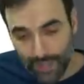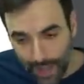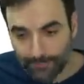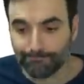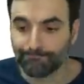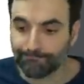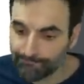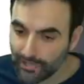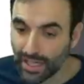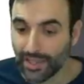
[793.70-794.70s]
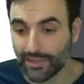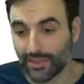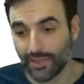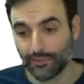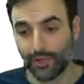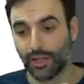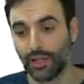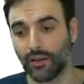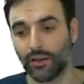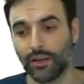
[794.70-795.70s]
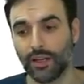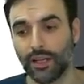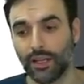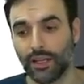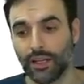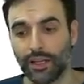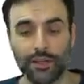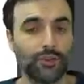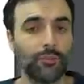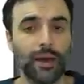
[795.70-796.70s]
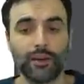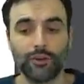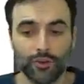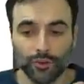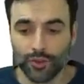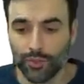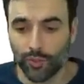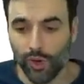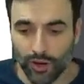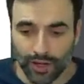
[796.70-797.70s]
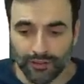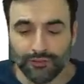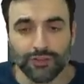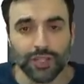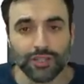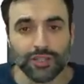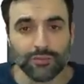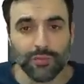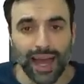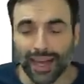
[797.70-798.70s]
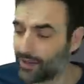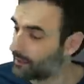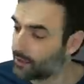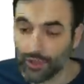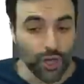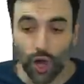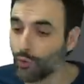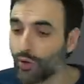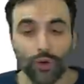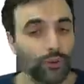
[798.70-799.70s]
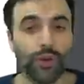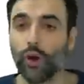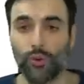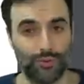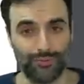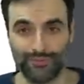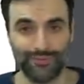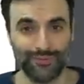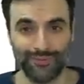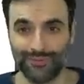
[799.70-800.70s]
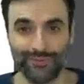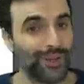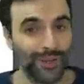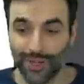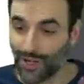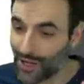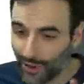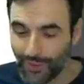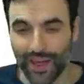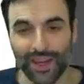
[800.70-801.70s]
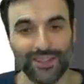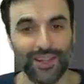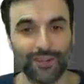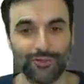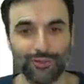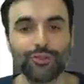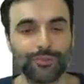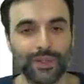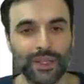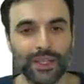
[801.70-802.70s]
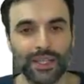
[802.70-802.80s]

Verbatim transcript: Yeah. And as he says right here, no matter who you are, inflation is bad. No, no, no. No, that is not true.